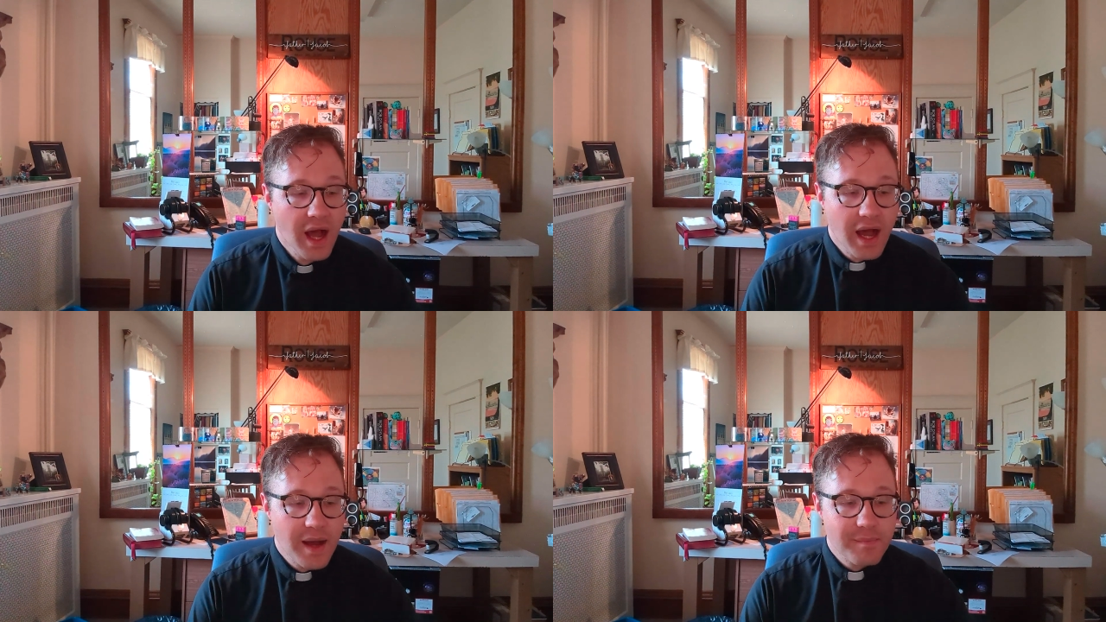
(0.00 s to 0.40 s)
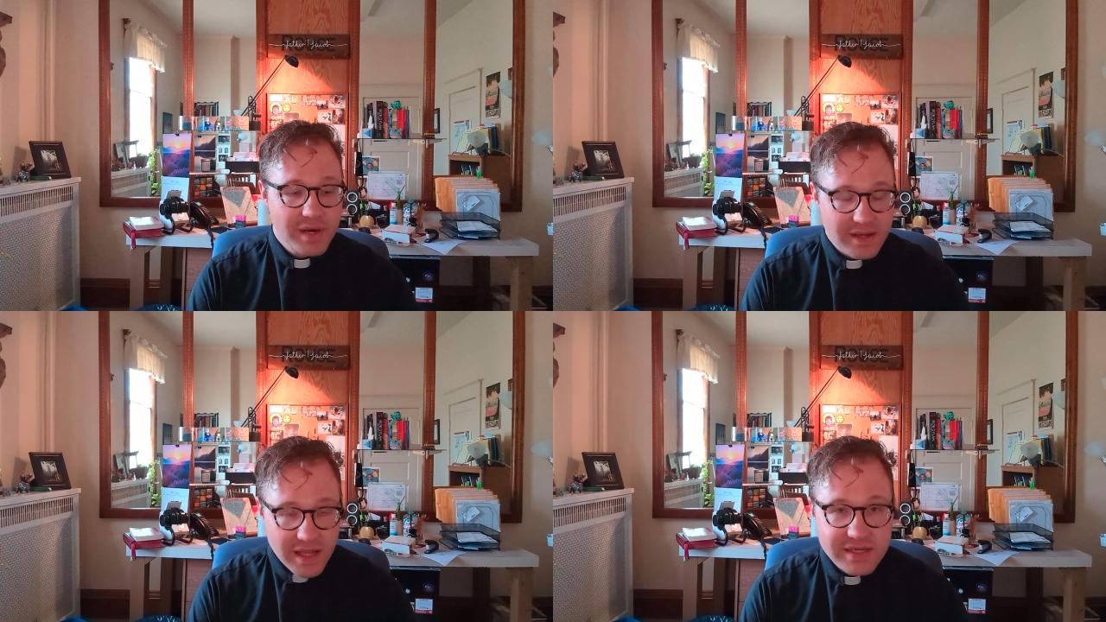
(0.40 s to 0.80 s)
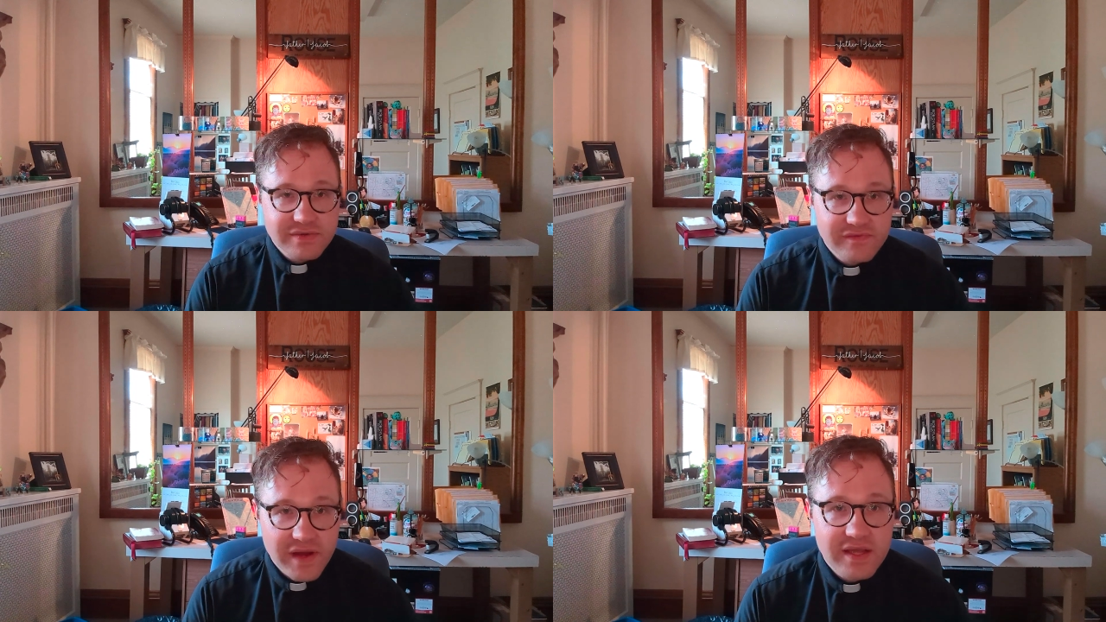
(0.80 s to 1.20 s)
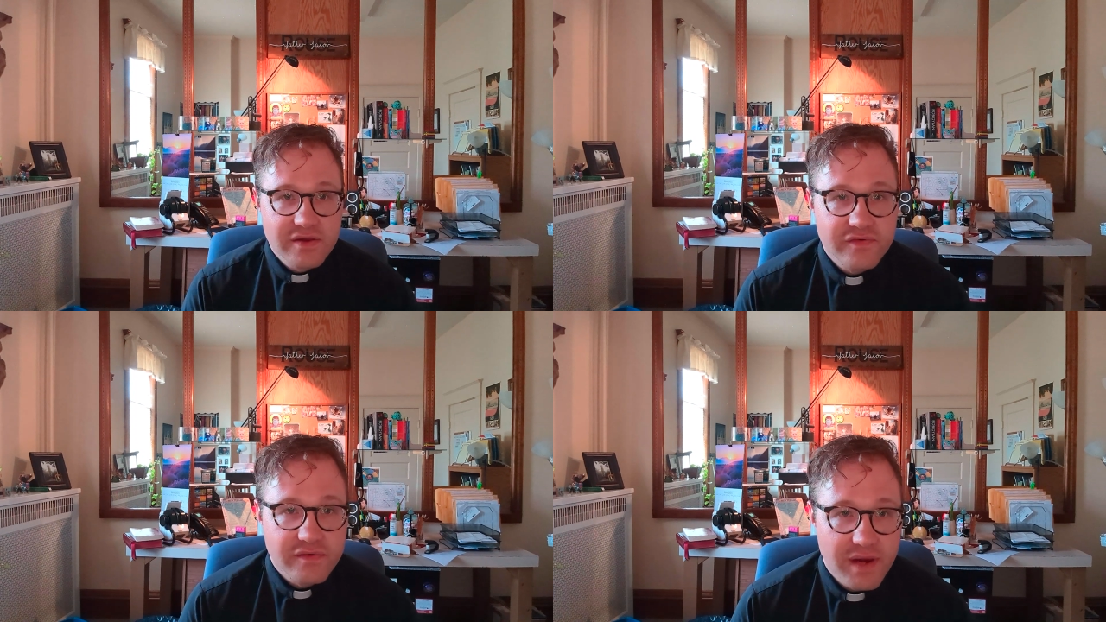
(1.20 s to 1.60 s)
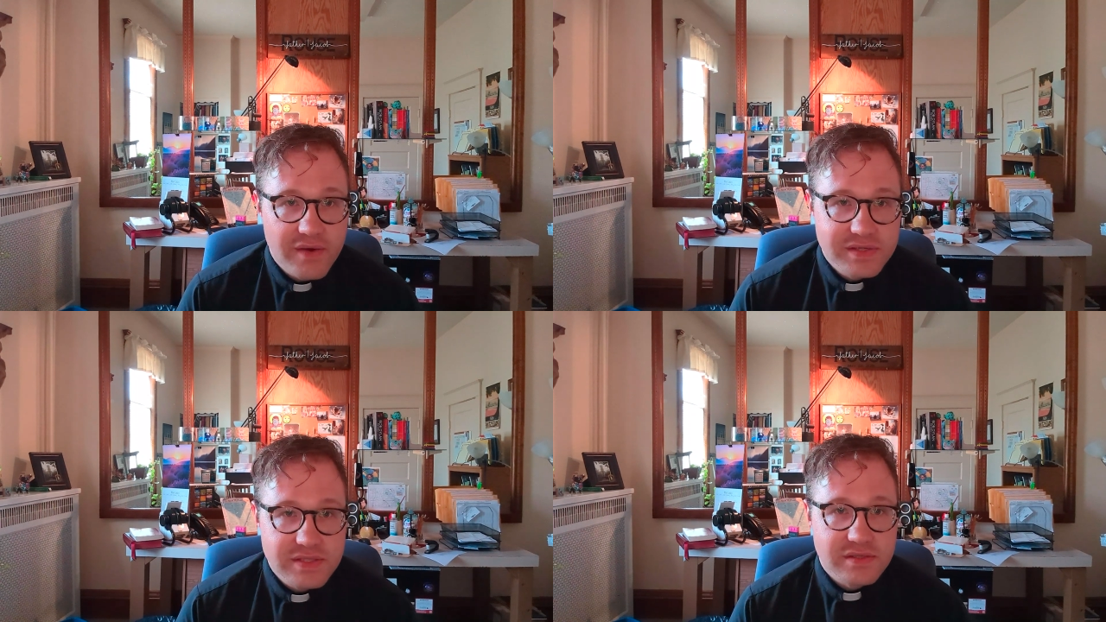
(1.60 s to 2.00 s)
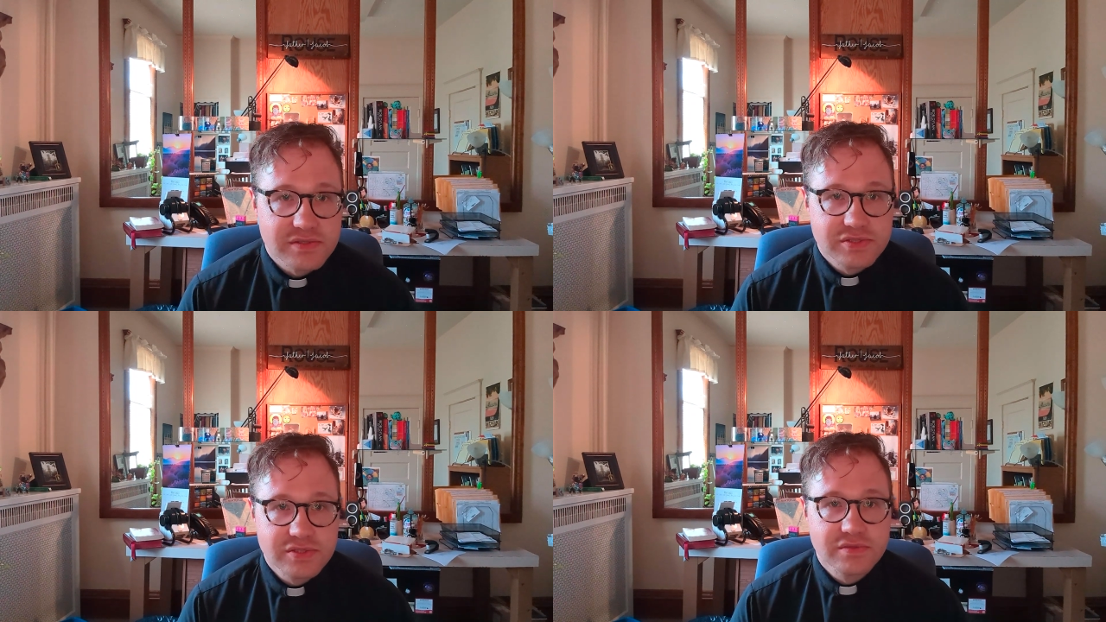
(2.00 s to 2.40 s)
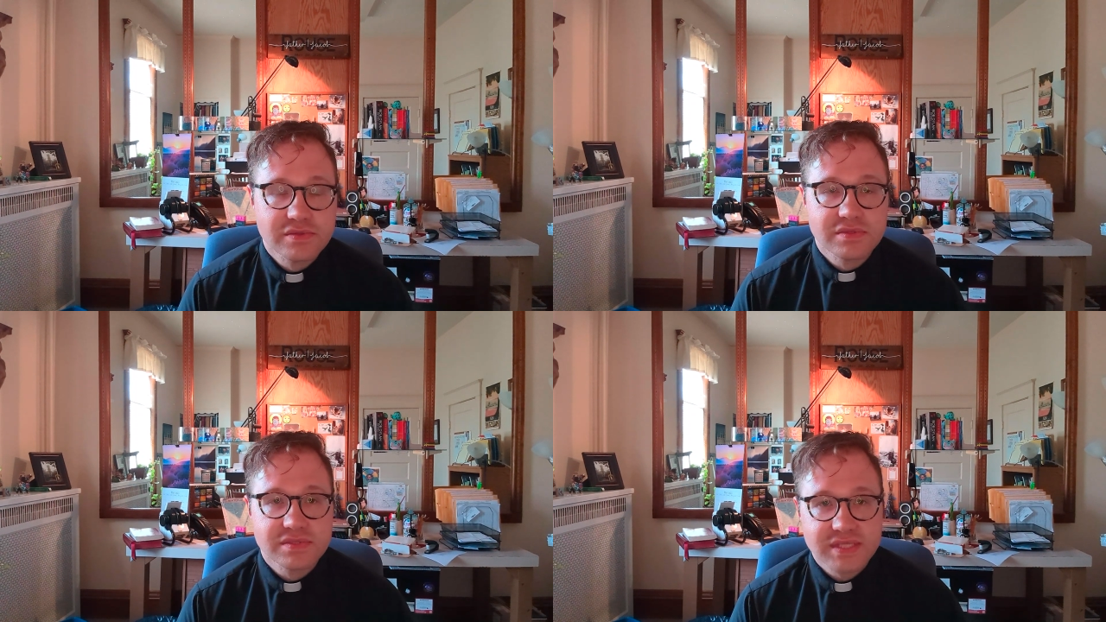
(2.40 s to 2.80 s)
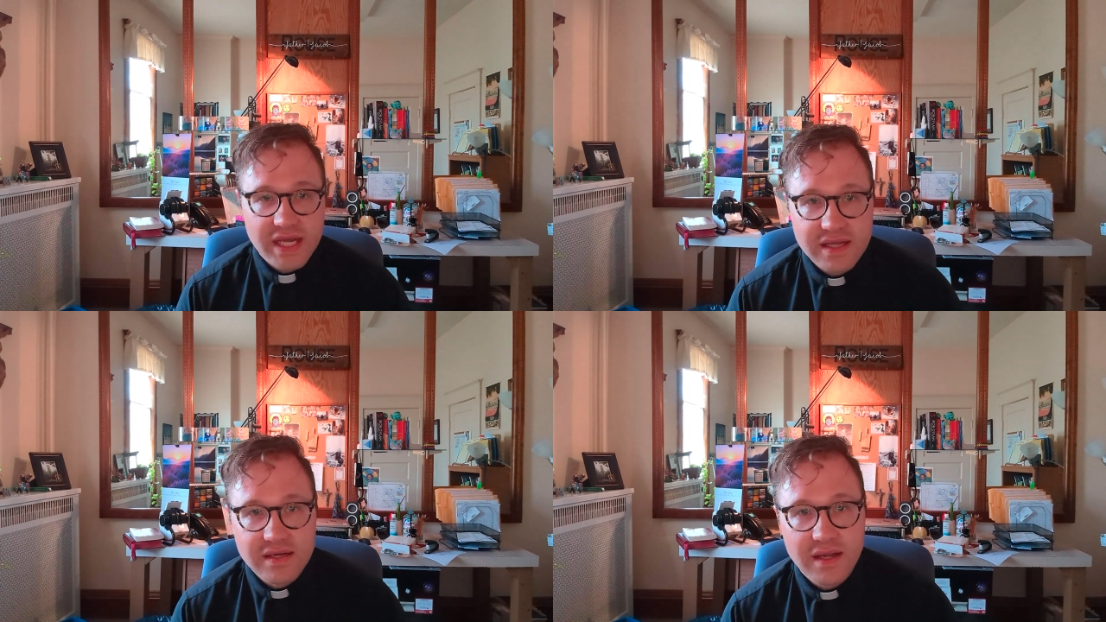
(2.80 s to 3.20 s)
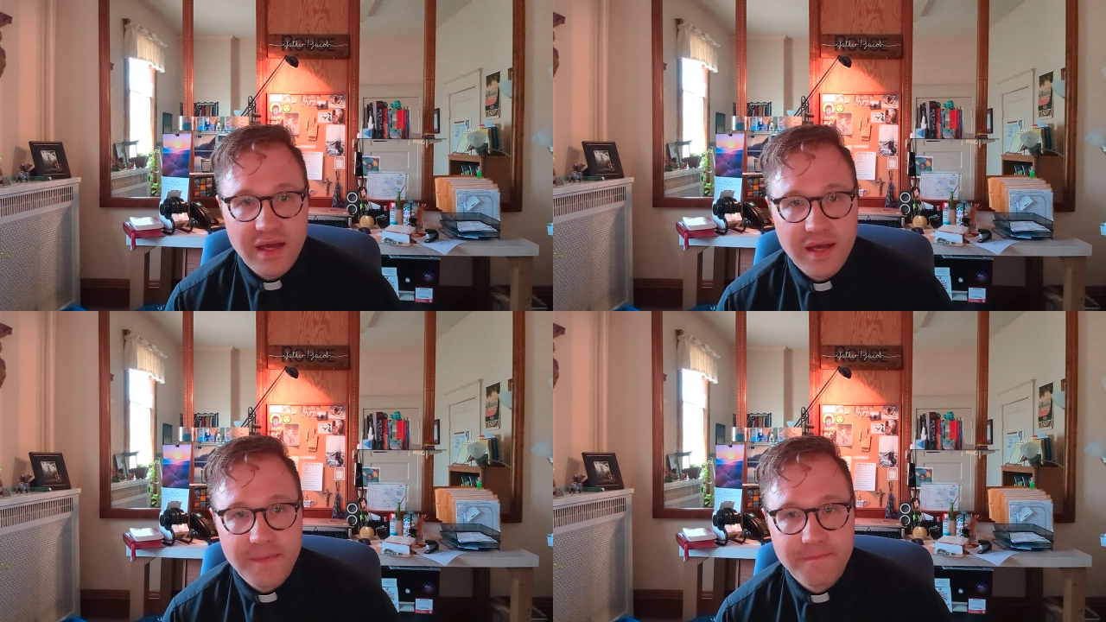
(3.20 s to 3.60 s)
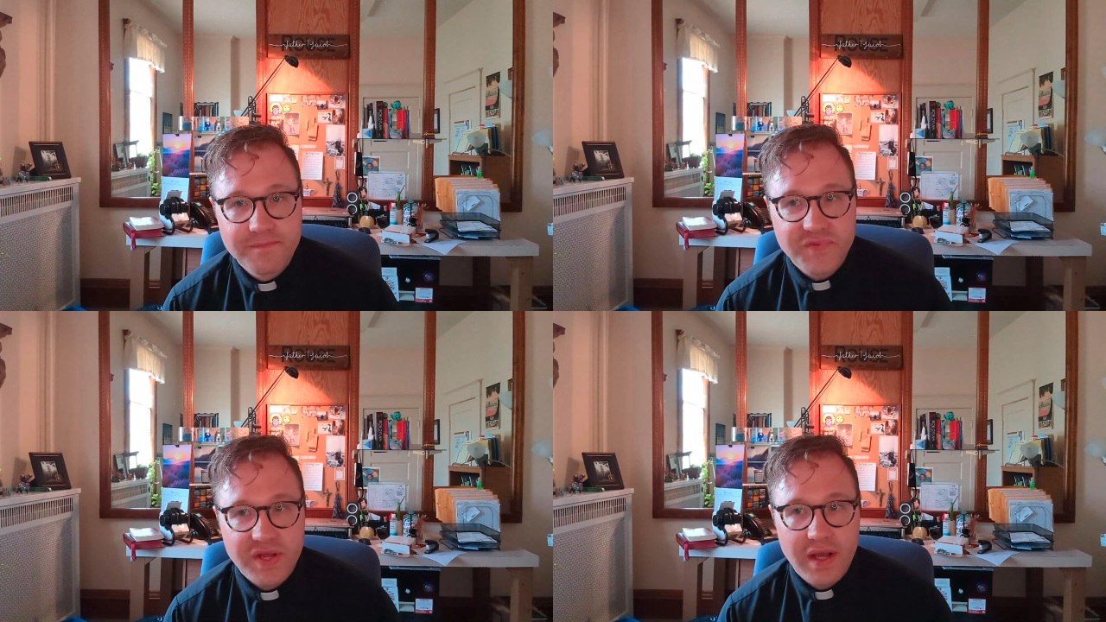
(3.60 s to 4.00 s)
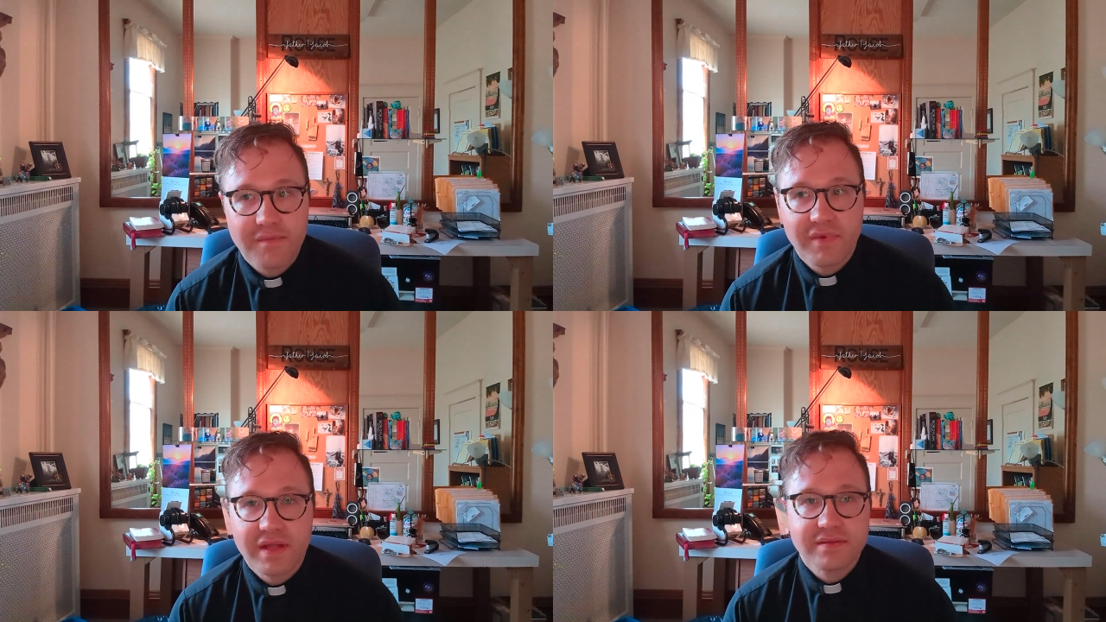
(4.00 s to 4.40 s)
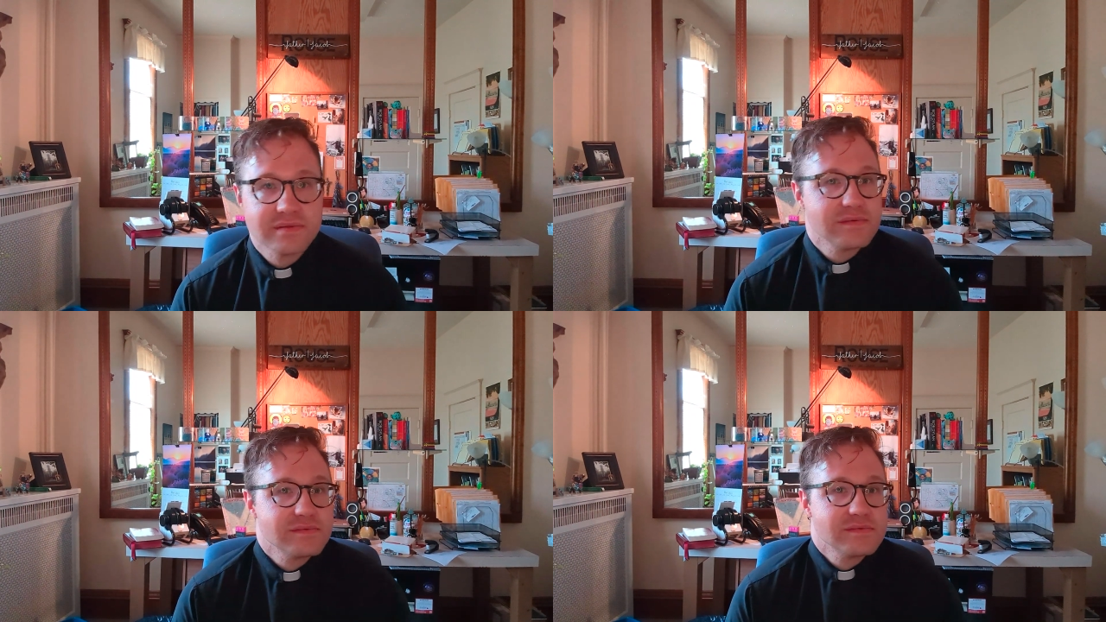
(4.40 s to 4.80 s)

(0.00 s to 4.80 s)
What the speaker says: But I'd like to invite you from now until June 2nd to come, and